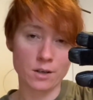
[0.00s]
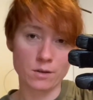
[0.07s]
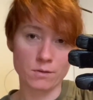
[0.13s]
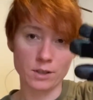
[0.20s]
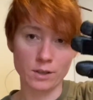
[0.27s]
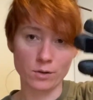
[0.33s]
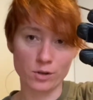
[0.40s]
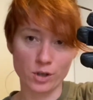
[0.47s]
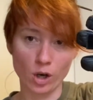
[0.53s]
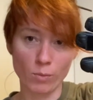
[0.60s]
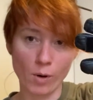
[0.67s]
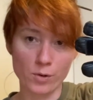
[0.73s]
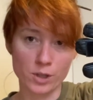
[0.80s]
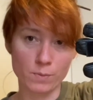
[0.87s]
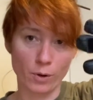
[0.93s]
you know,
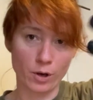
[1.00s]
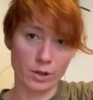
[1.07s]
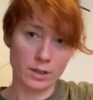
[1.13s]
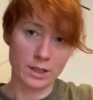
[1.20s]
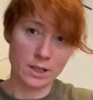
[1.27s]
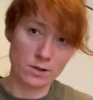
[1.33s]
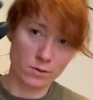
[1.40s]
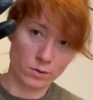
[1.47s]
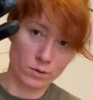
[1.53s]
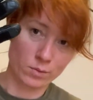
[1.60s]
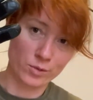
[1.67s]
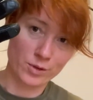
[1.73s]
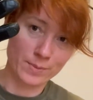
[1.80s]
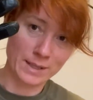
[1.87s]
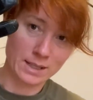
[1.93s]
showboat sparklies or
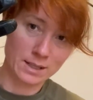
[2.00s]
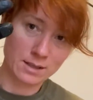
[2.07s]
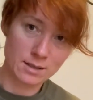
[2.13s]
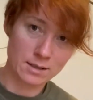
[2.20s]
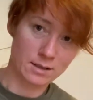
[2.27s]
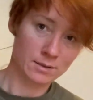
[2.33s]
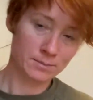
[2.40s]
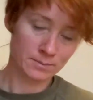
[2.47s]
normal spins.